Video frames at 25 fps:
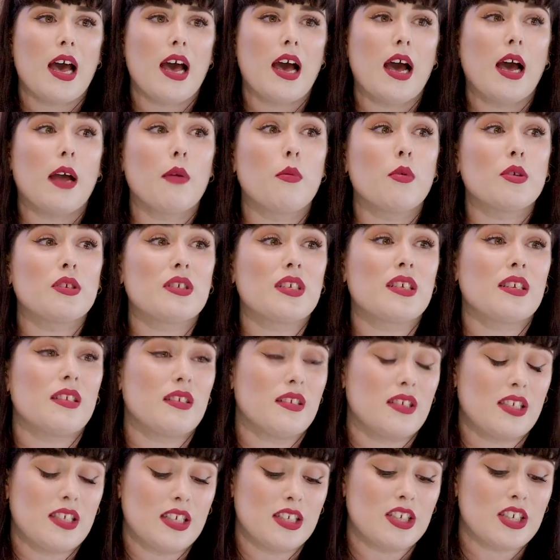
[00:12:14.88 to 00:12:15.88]
I would
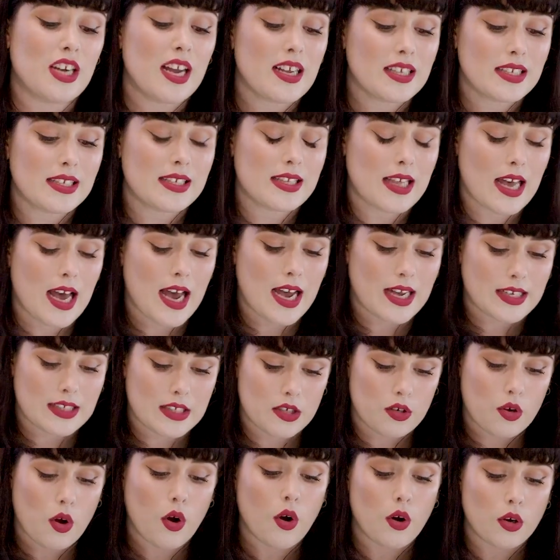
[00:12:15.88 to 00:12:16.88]
suggest
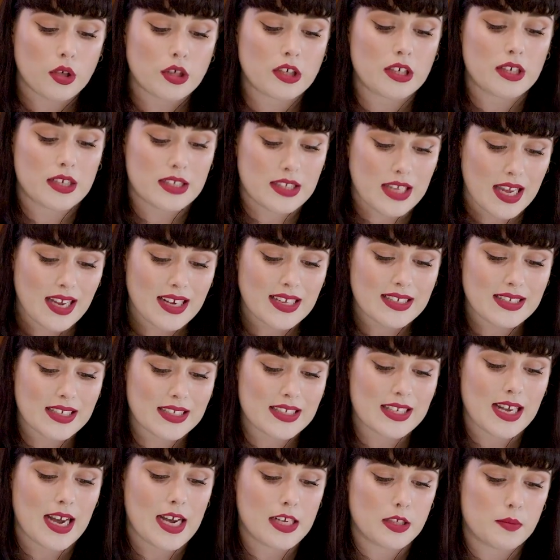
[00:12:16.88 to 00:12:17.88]
that caution is
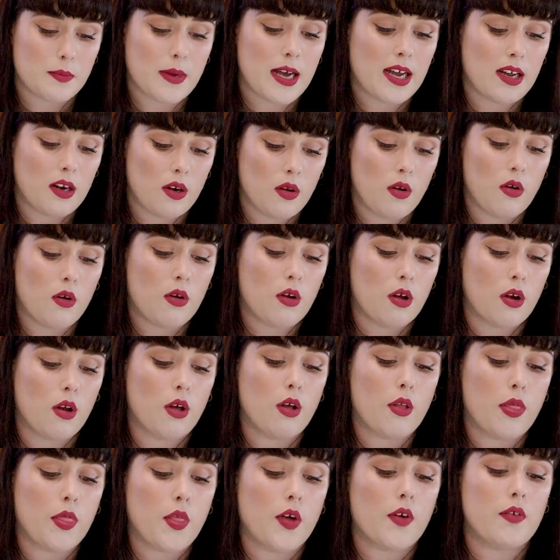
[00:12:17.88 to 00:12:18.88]
exercised by
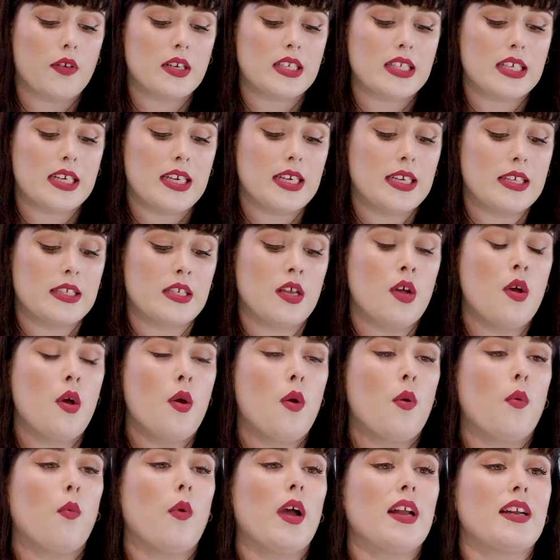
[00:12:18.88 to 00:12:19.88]
local authorities
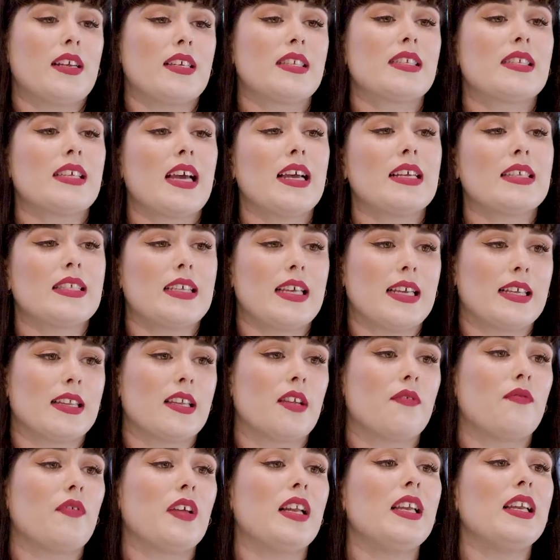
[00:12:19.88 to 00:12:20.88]
when assessing
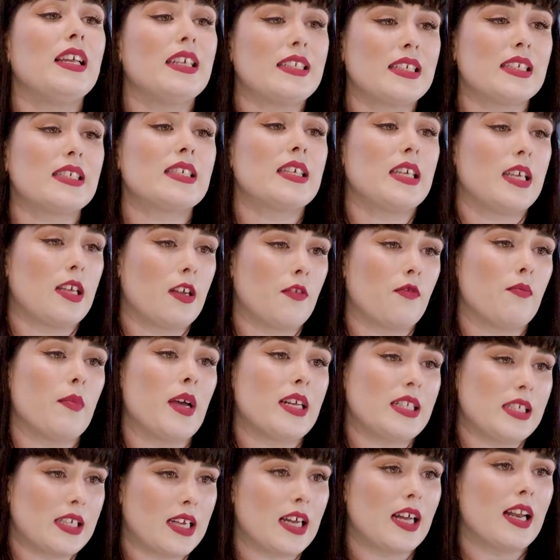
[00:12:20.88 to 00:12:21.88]
the validity of
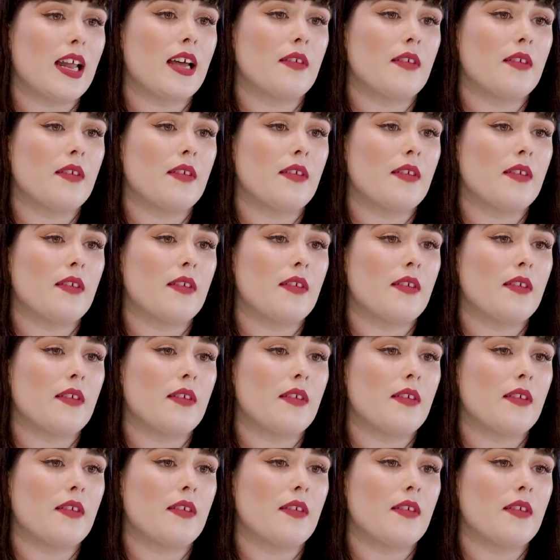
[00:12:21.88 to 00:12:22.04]
medical